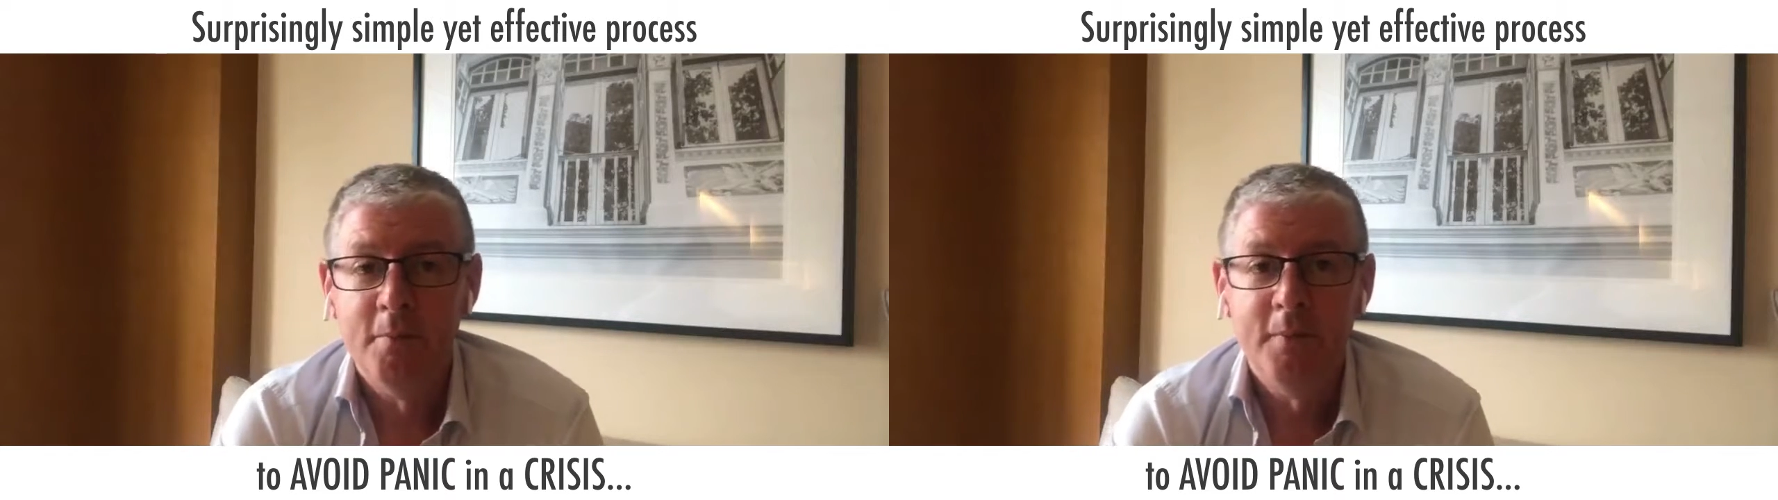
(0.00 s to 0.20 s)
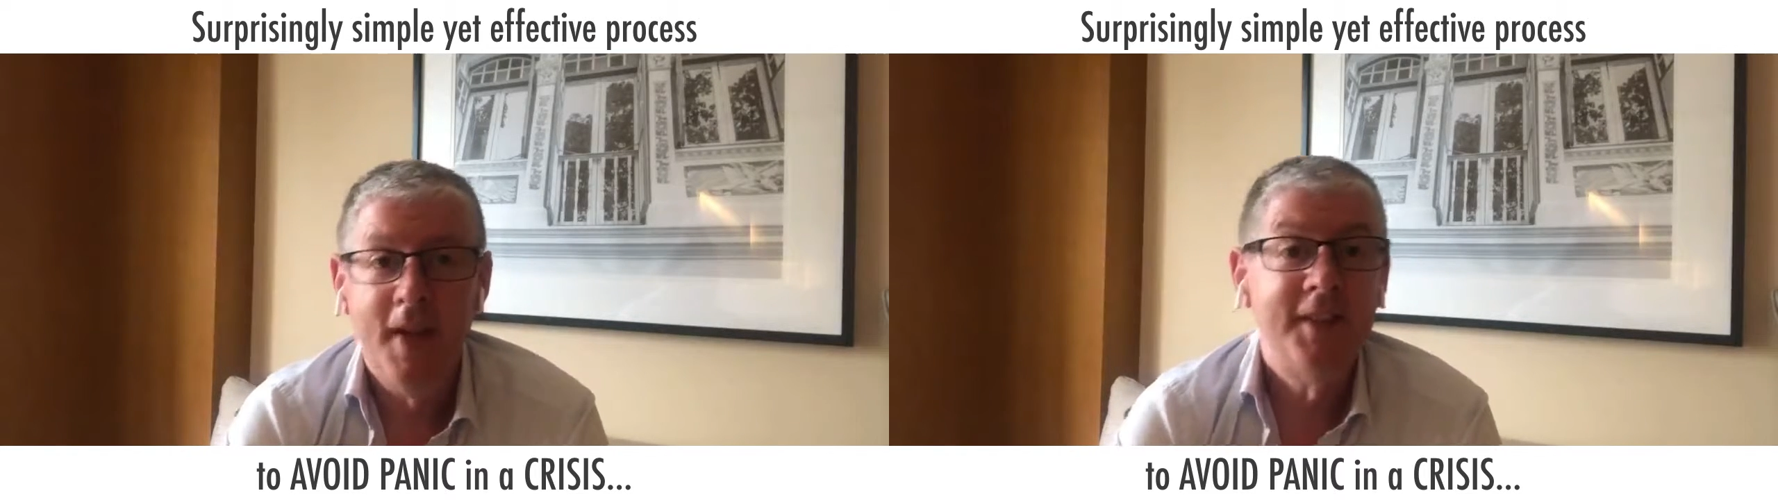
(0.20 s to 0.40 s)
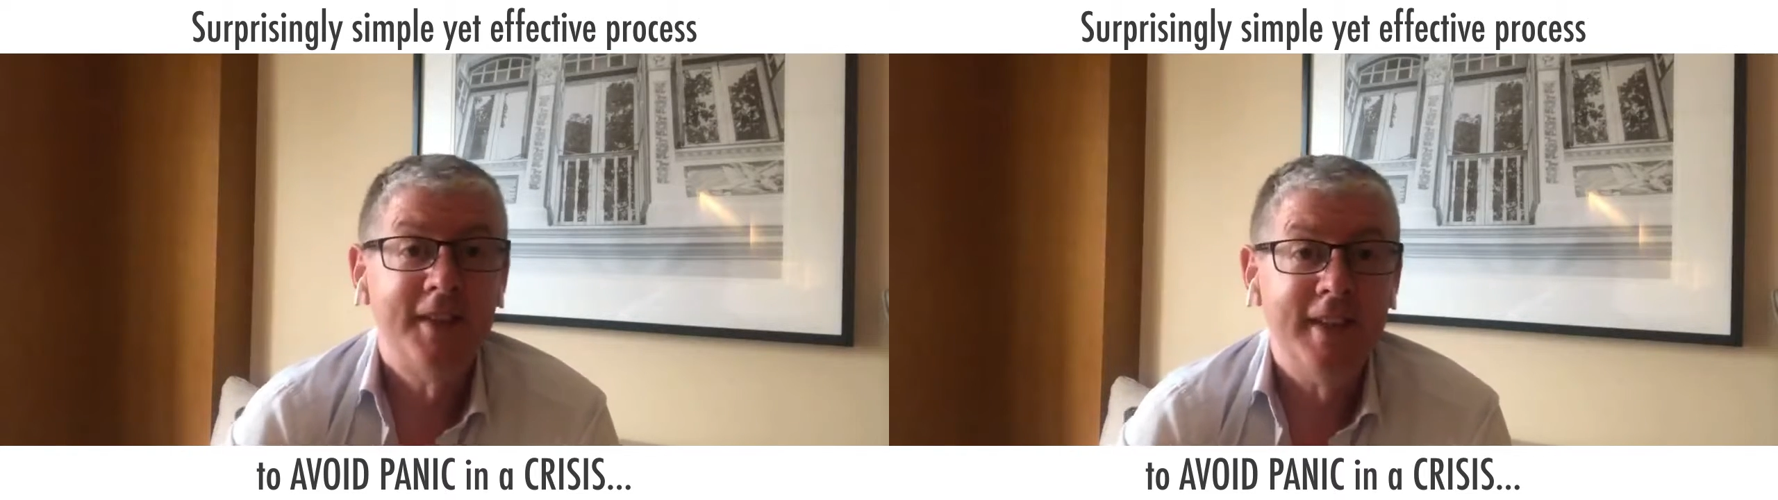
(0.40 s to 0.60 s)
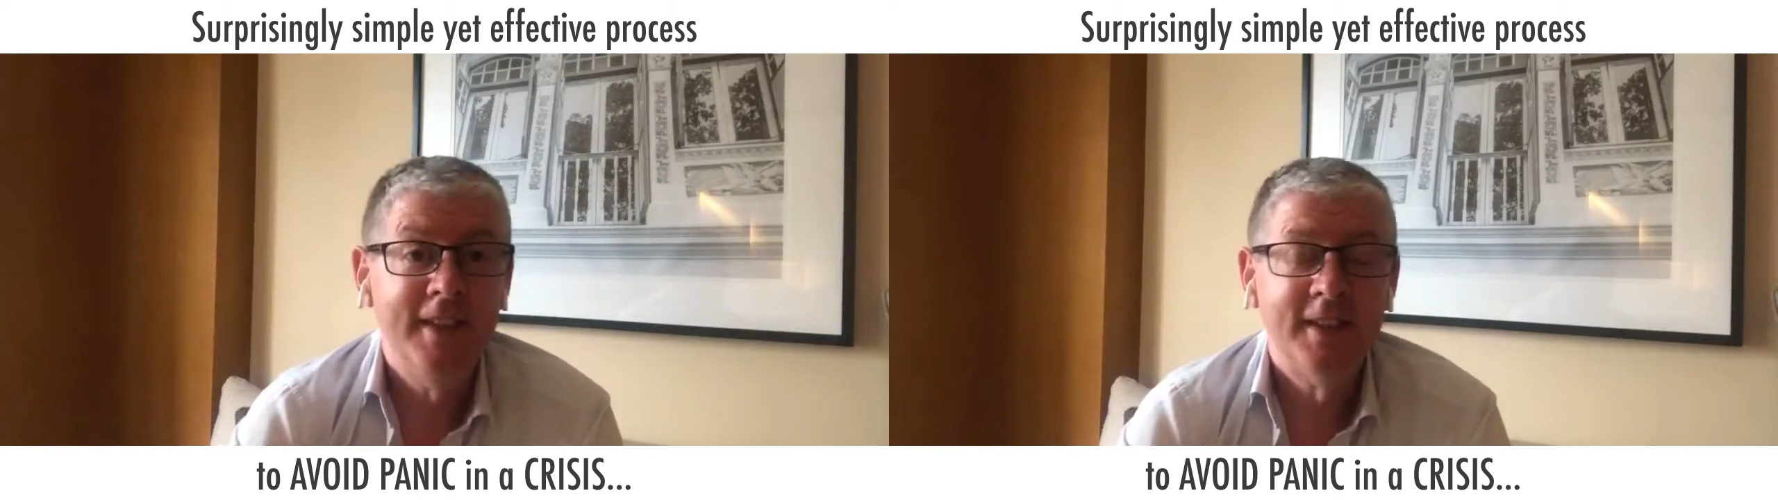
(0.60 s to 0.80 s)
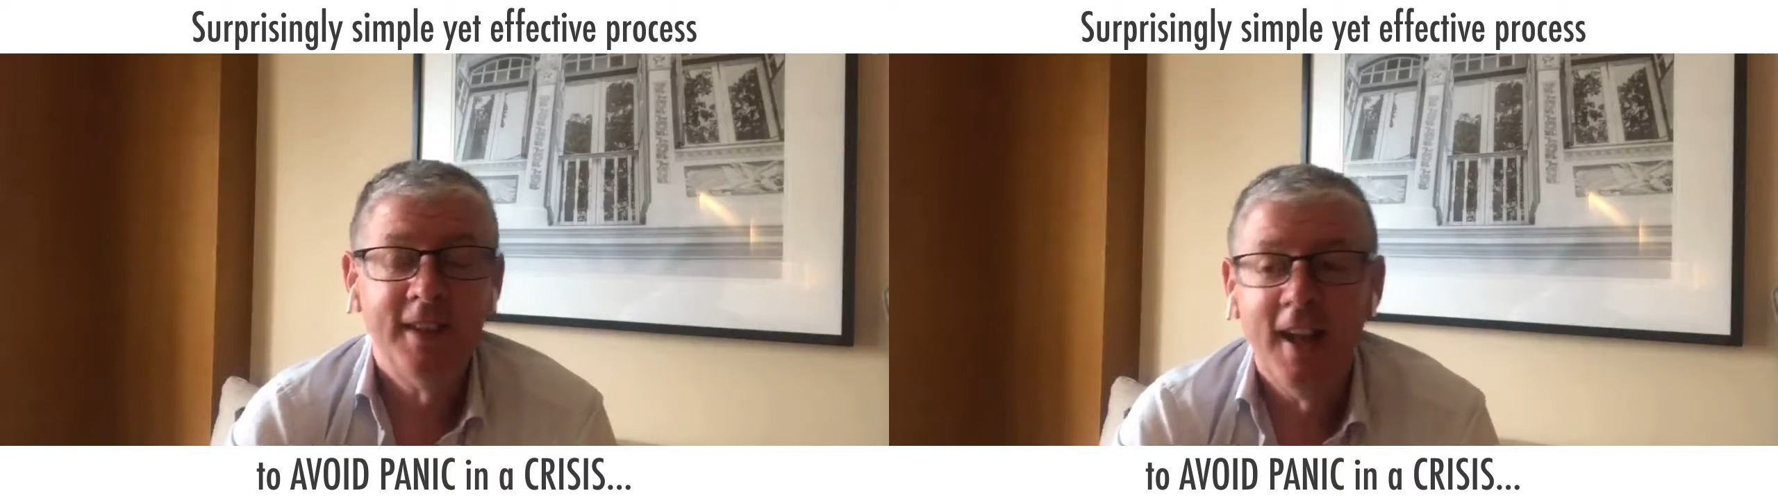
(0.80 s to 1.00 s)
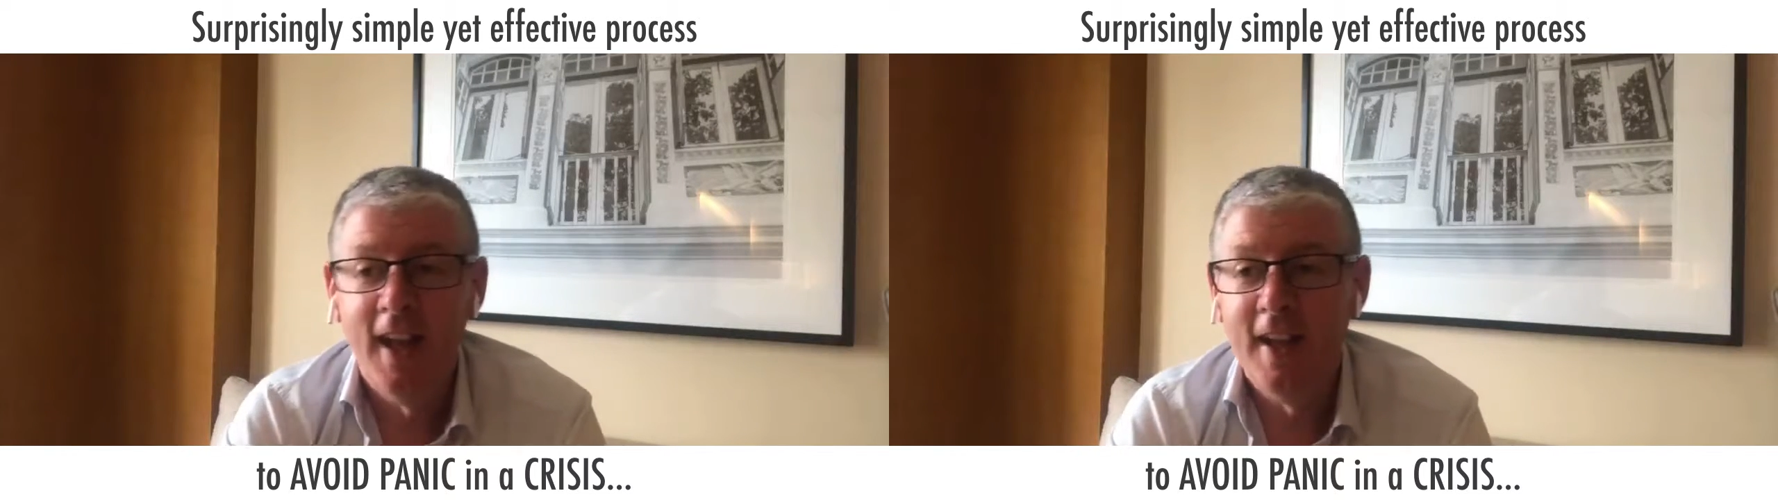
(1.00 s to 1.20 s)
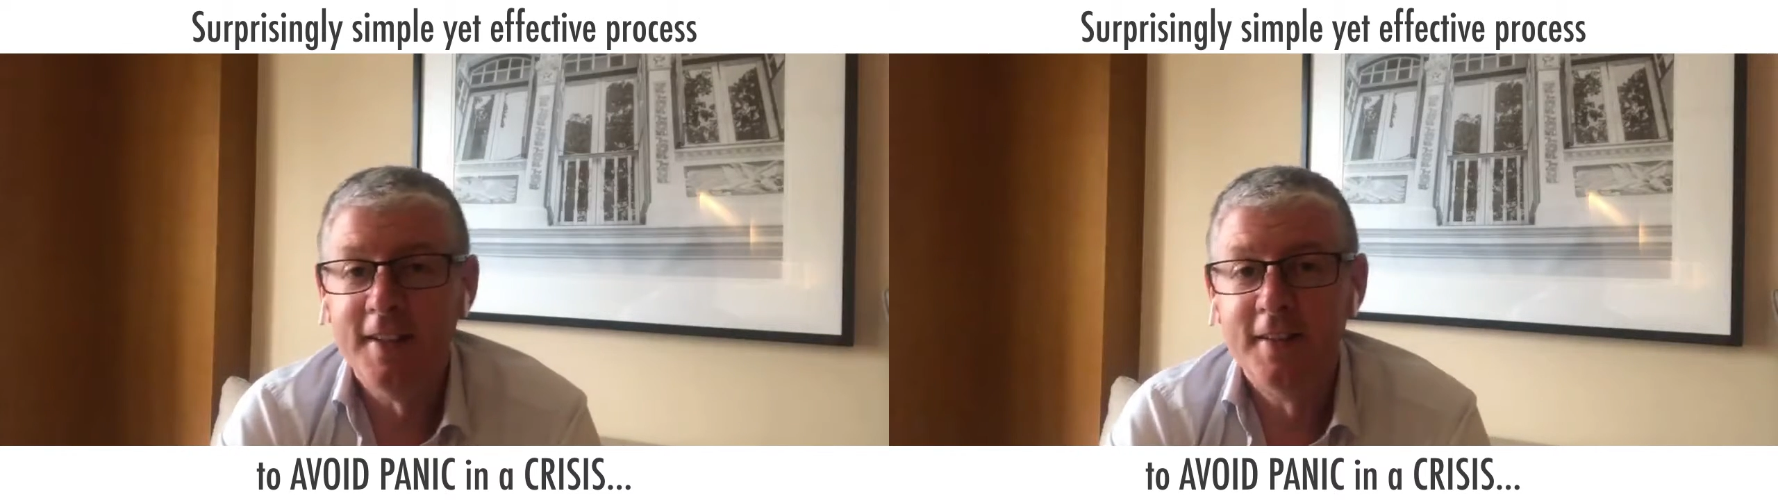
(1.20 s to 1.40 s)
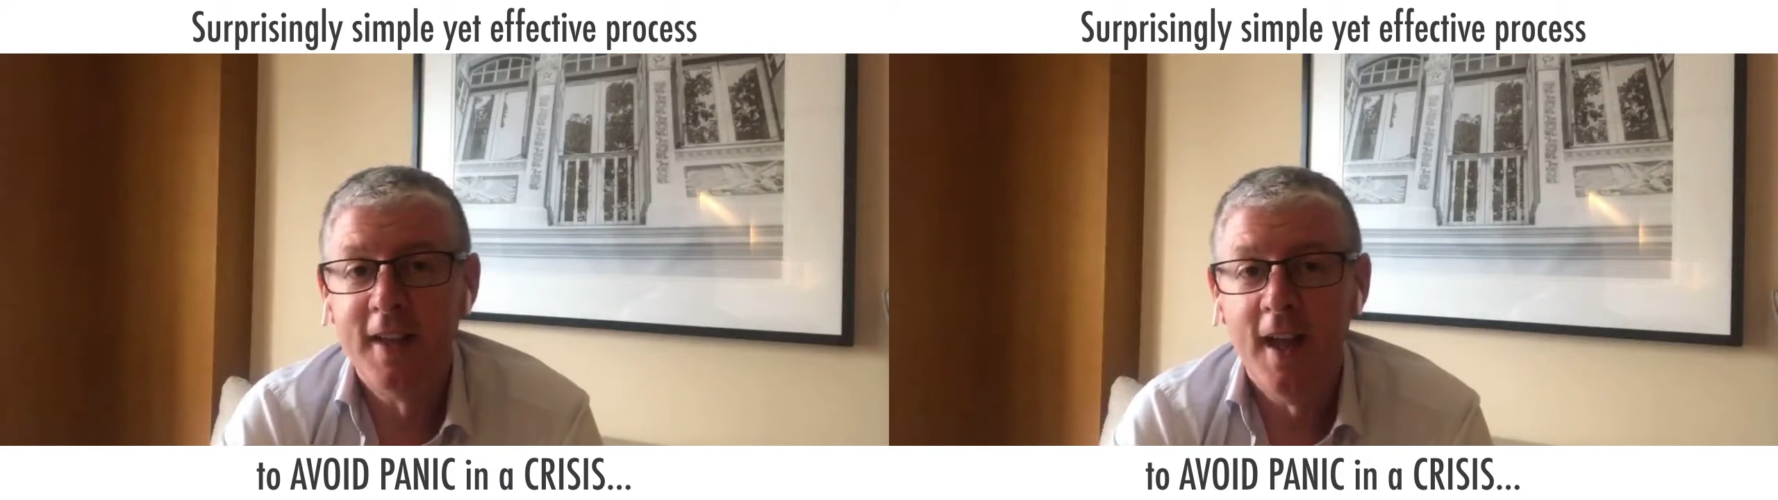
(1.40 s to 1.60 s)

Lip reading: entities, and